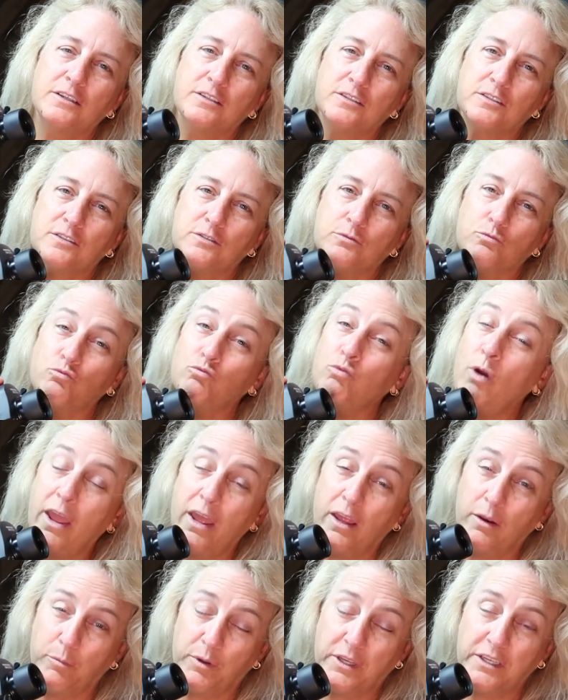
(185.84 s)
is
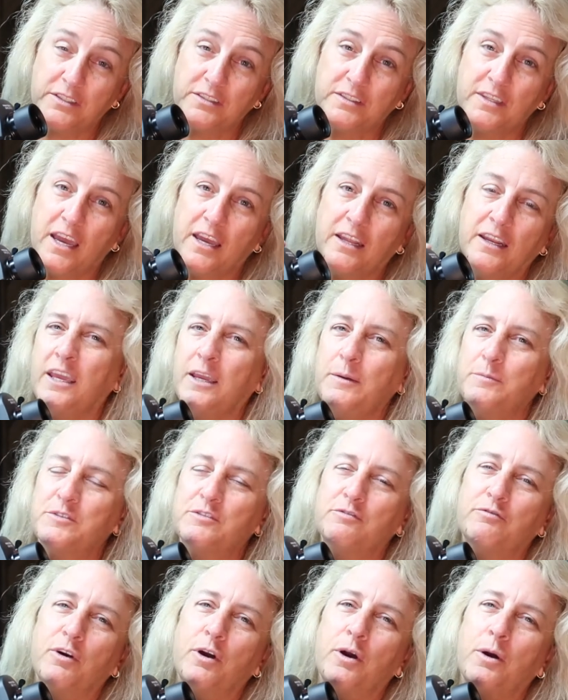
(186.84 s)
red because that keeps
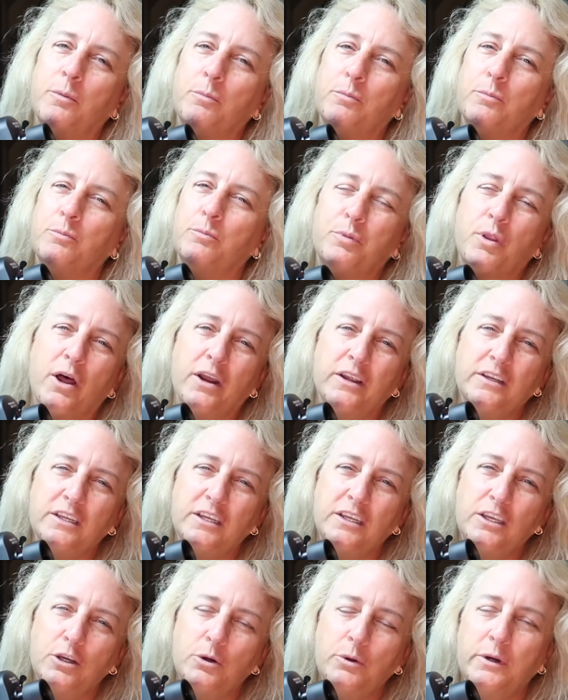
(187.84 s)
from
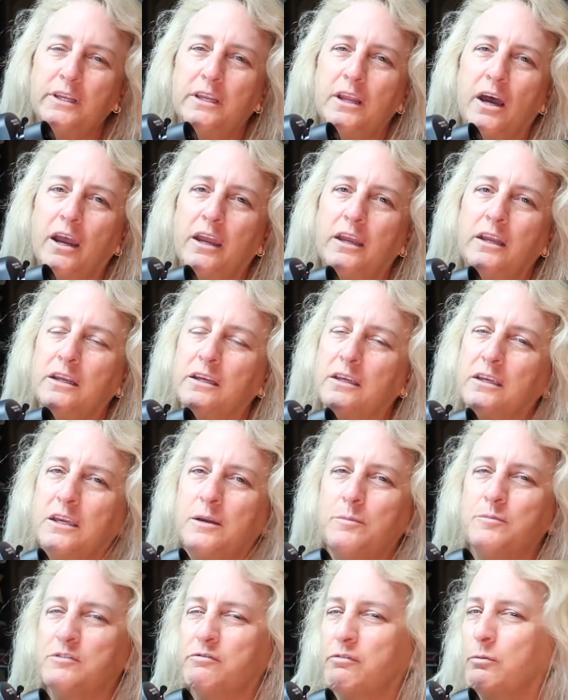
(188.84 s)
blinding you at night. It
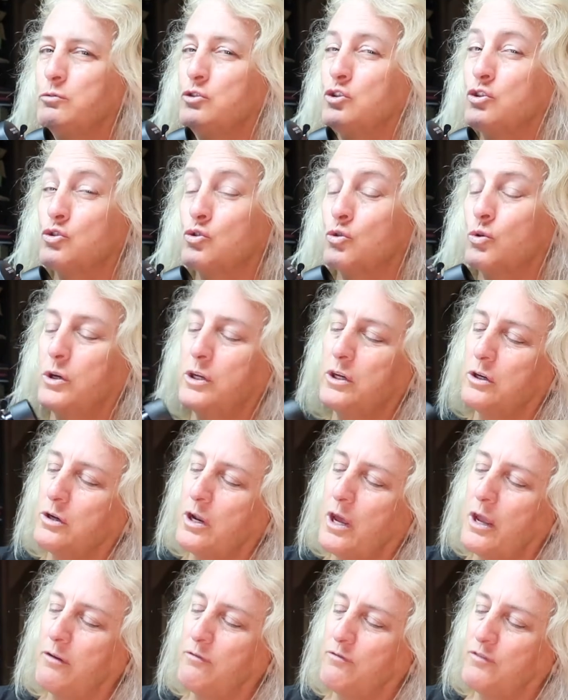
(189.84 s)
keeps from destroying your
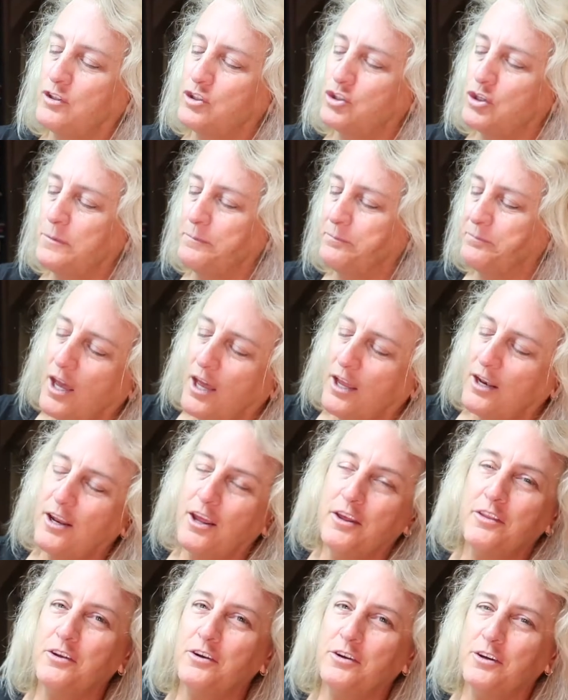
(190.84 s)
night vision.
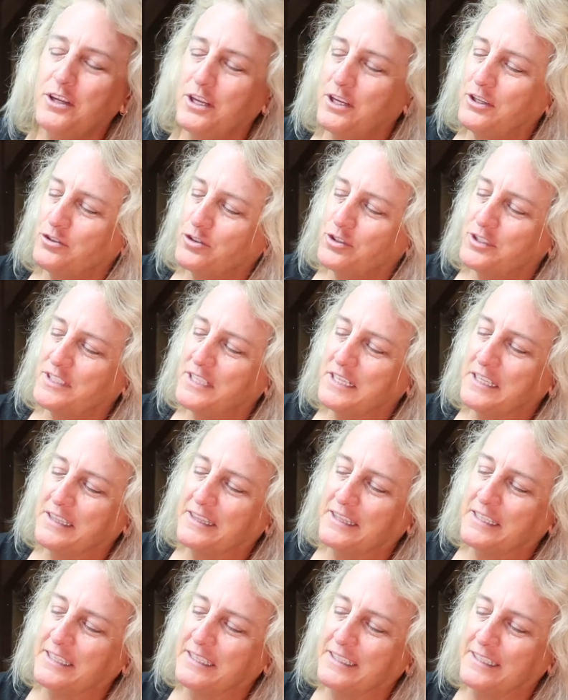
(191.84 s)
Another interesting
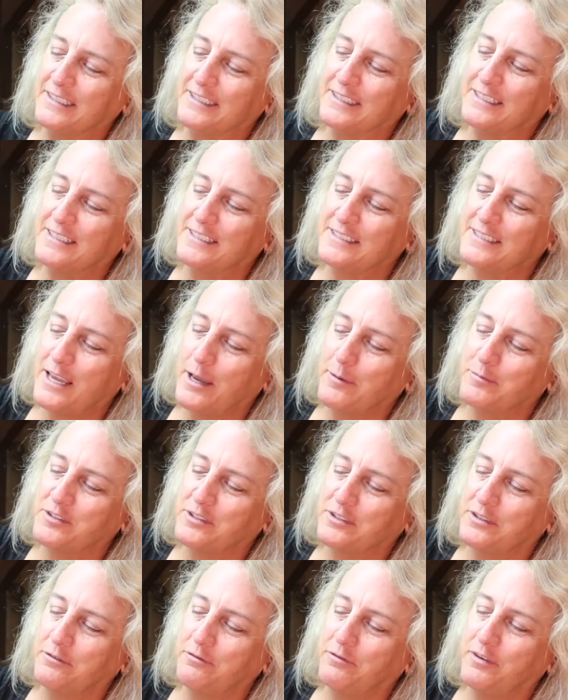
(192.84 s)
thing that is
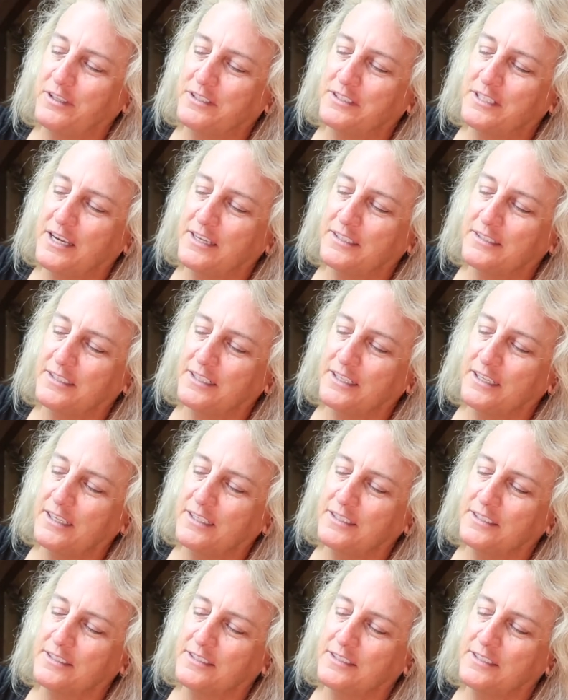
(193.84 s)
absolutely fantastic
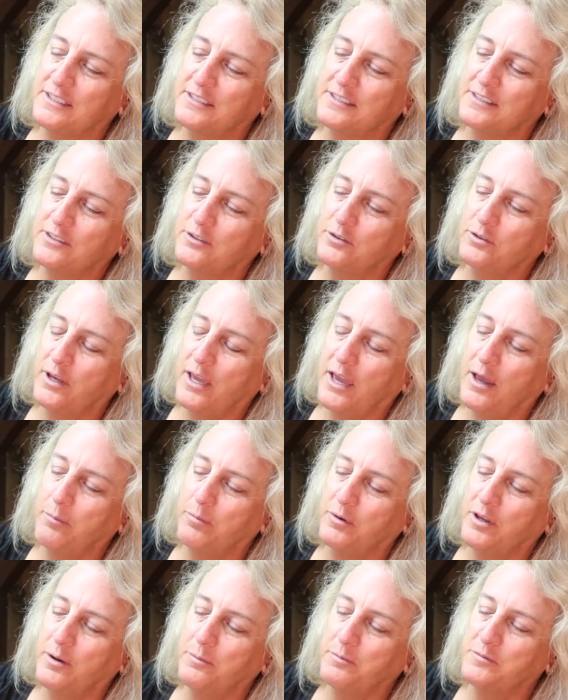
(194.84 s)
is this little
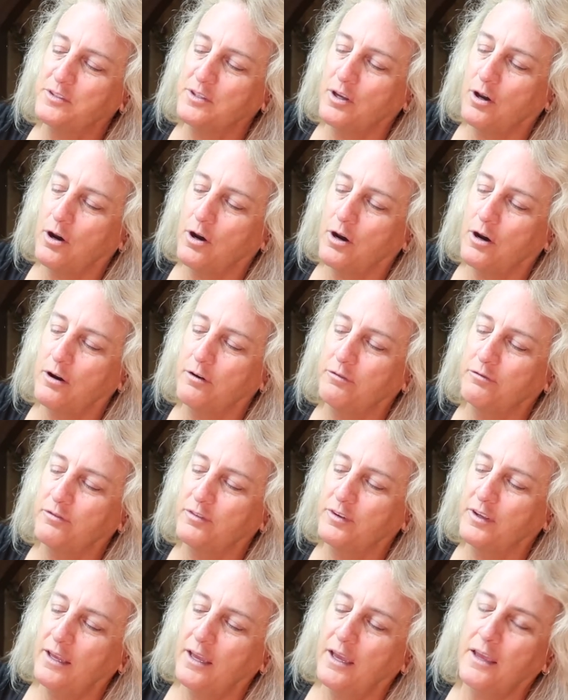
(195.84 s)
cap comes off,
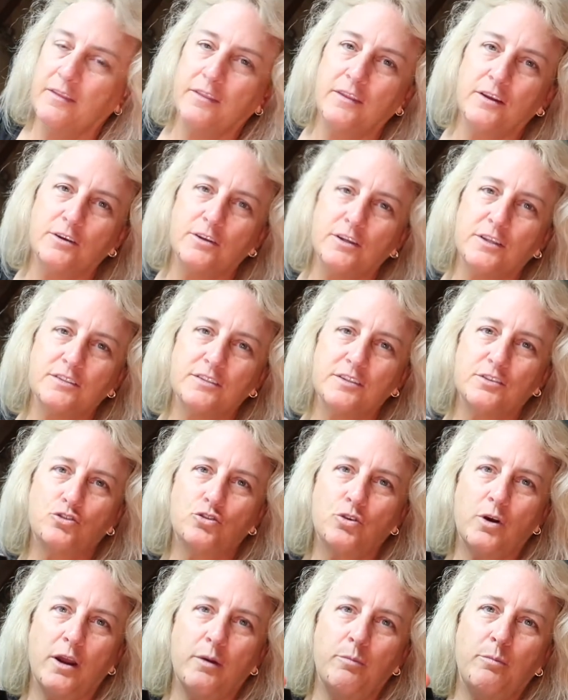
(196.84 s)
and there is a
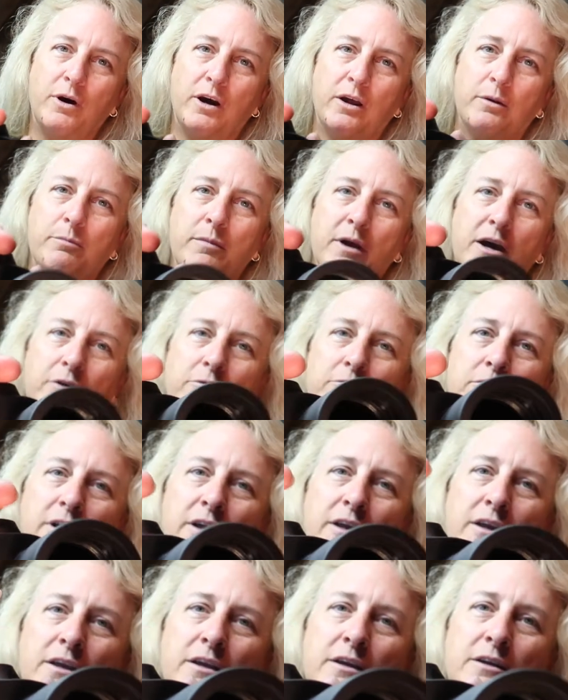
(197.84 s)
tripod mount
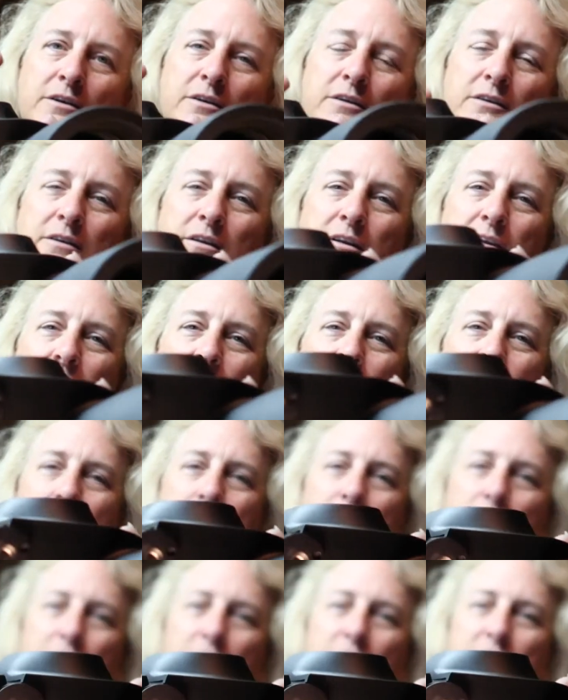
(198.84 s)
right here.
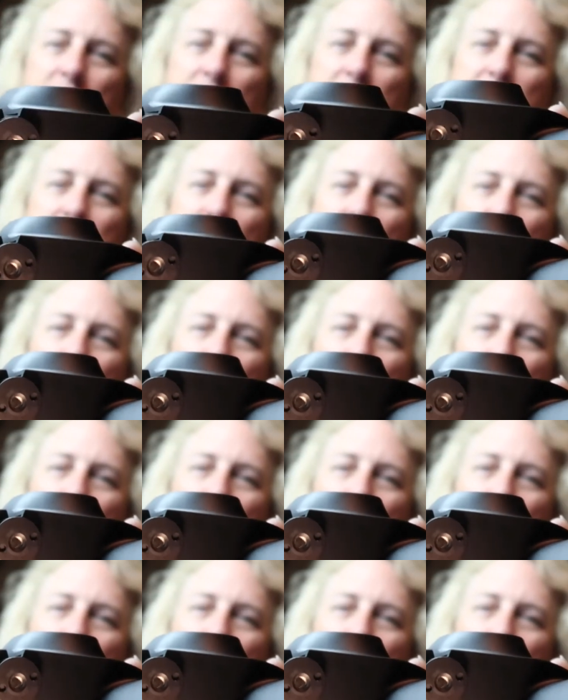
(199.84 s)
See